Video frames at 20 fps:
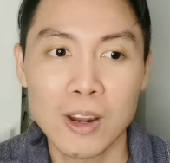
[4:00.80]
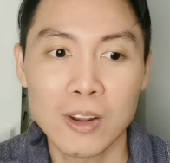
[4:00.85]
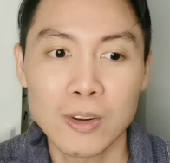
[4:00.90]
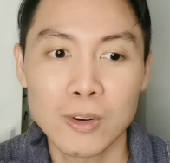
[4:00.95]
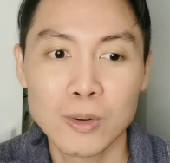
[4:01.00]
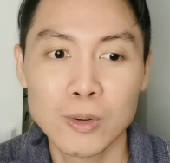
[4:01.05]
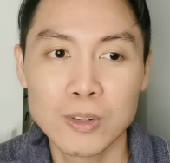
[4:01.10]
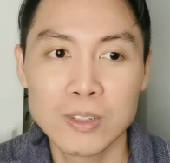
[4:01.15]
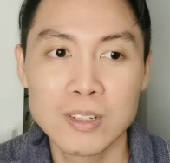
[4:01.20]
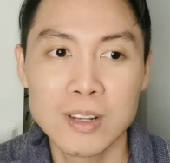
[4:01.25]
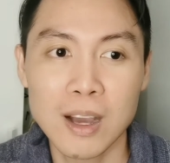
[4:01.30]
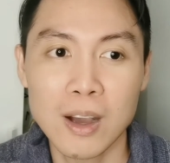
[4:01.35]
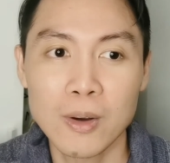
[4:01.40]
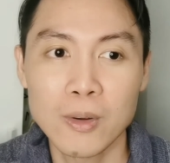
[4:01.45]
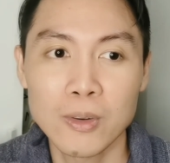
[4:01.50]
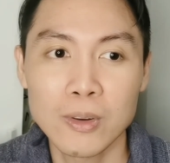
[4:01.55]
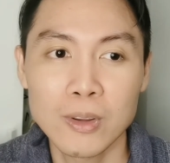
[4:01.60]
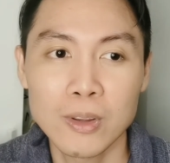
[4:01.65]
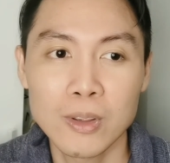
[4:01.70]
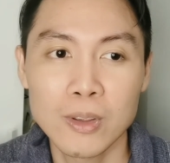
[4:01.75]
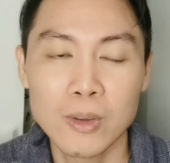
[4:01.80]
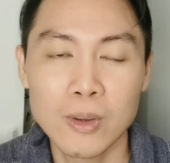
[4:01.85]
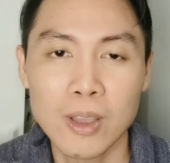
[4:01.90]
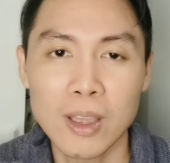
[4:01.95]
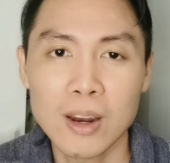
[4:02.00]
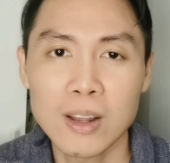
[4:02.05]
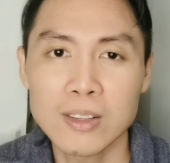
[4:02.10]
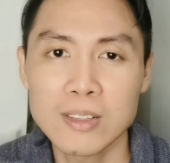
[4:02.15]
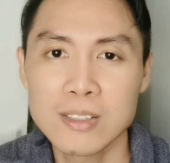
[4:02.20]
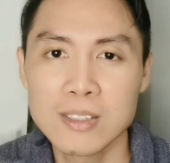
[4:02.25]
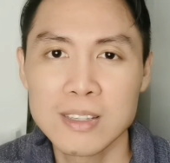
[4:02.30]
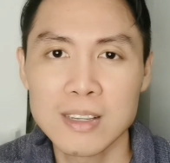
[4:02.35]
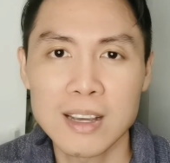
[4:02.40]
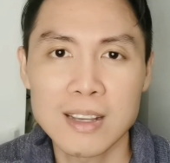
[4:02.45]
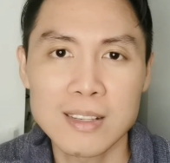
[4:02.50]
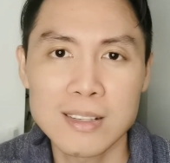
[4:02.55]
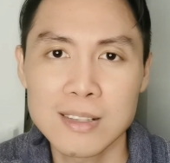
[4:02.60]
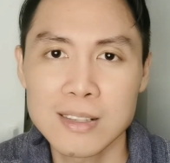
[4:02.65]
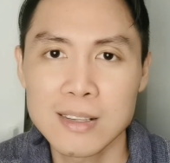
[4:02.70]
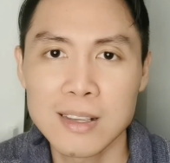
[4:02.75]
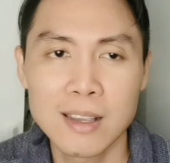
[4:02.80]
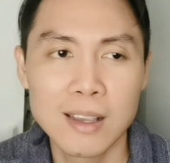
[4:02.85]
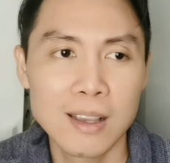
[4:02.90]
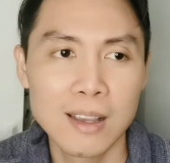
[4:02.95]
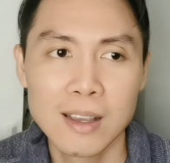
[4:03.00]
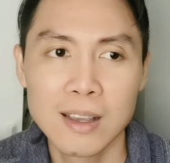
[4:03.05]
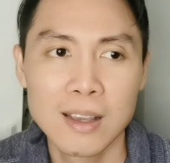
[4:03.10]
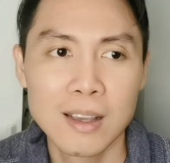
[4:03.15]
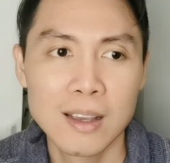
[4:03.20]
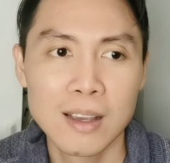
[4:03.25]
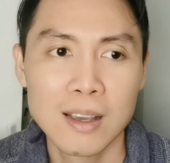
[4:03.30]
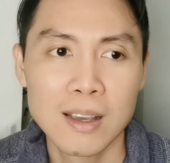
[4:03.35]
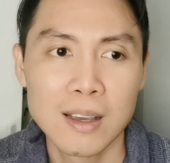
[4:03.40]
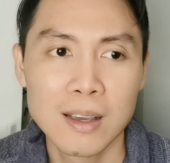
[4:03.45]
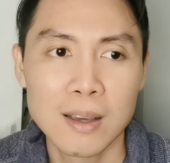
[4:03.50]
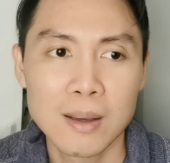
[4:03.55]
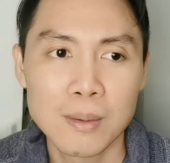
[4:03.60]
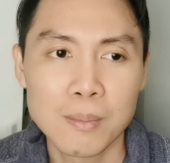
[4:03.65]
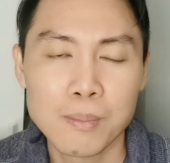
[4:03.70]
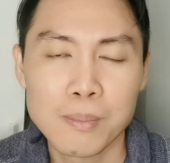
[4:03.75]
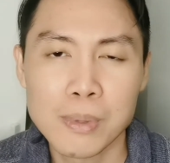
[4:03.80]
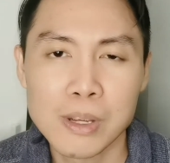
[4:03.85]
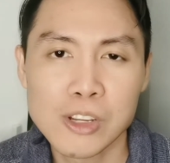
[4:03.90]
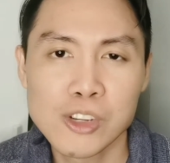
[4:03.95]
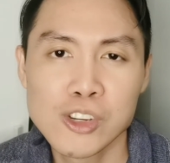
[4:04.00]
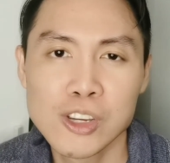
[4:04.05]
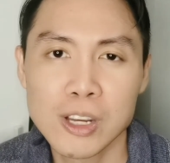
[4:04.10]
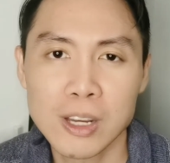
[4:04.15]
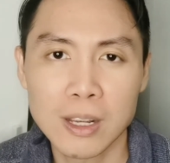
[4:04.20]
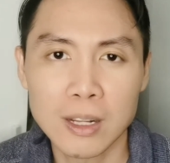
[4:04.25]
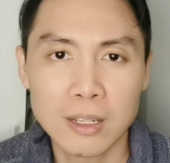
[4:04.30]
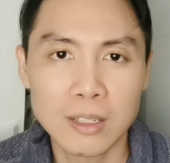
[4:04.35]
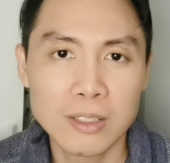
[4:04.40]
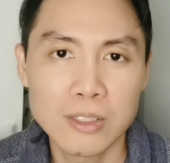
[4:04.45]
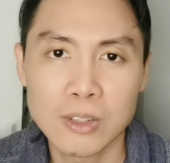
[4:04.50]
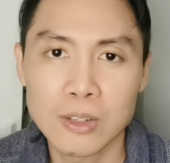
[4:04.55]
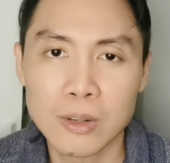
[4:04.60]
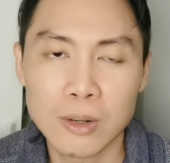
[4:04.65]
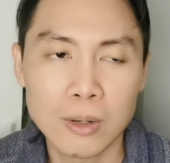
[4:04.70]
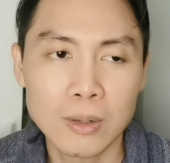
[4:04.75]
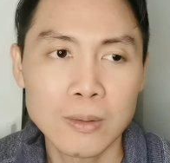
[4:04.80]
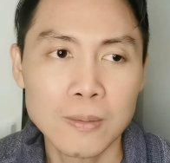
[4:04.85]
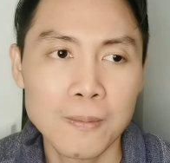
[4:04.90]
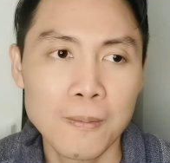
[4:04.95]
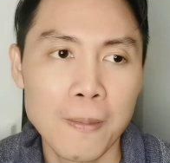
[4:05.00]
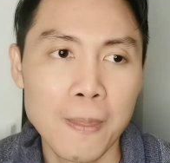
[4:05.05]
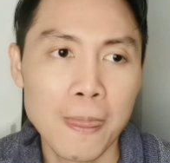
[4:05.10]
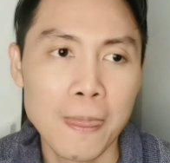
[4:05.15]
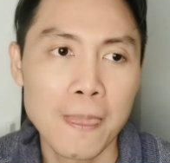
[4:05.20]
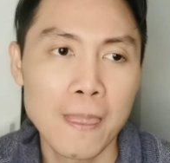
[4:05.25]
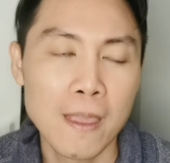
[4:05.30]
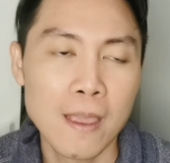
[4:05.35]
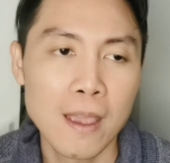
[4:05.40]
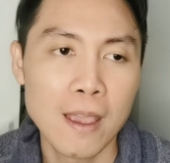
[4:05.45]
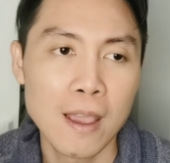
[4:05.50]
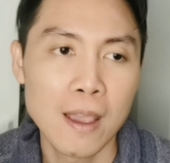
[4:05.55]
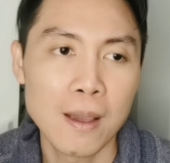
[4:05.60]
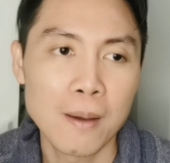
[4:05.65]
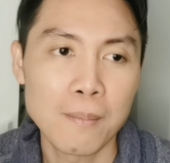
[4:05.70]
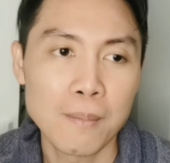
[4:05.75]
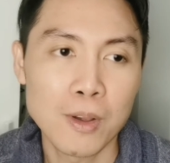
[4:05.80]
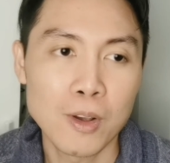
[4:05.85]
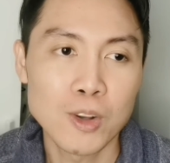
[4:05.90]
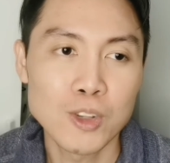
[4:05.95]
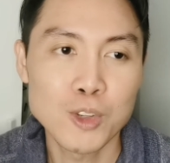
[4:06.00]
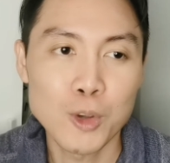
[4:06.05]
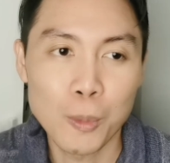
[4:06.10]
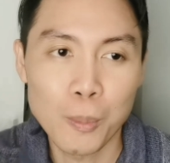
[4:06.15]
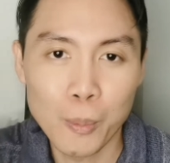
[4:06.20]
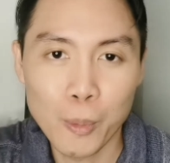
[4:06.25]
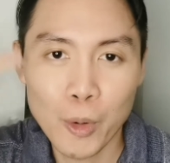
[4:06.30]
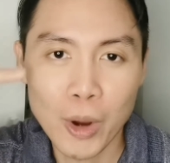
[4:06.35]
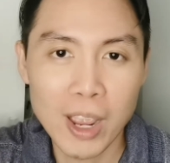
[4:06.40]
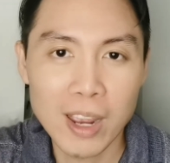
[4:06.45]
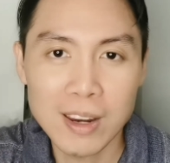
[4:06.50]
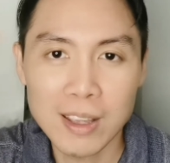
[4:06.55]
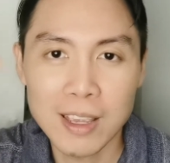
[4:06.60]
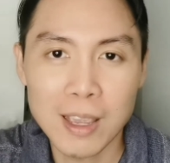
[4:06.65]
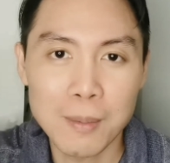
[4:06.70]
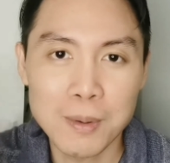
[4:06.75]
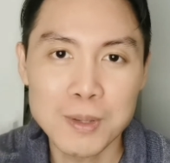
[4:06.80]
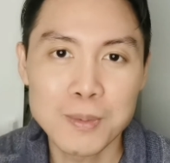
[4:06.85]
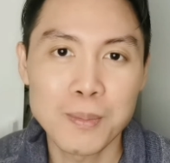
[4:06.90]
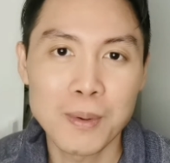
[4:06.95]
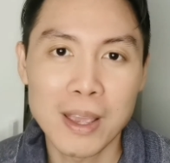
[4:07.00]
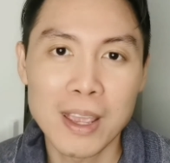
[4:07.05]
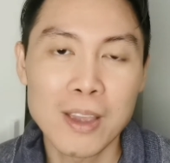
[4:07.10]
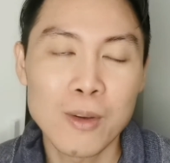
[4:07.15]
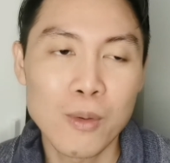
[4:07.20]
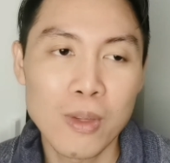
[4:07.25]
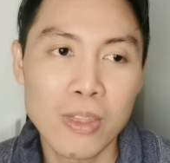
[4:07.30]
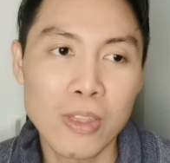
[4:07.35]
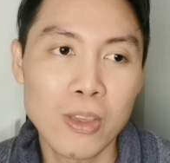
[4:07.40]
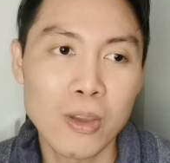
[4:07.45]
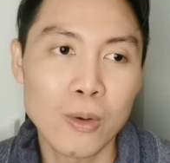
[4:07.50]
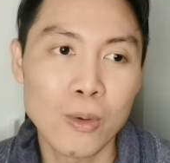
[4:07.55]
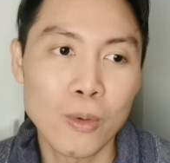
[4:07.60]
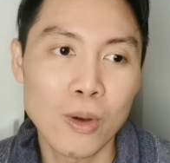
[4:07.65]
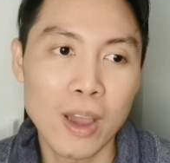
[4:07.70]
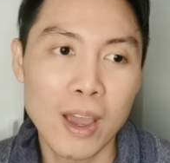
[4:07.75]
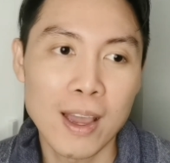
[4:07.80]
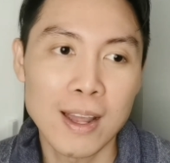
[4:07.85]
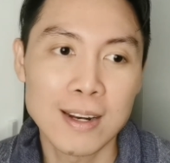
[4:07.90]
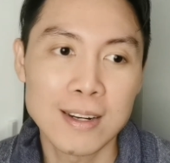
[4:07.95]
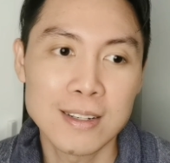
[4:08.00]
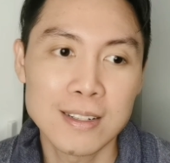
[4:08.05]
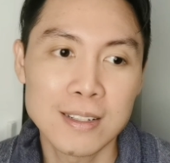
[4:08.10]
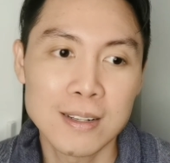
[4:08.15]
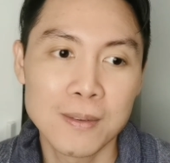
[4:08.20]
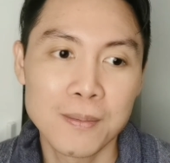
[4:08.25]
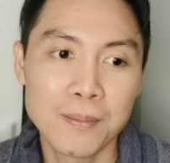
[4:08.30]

look down, you cannot just be chilled, because your brain keeps playing with you. And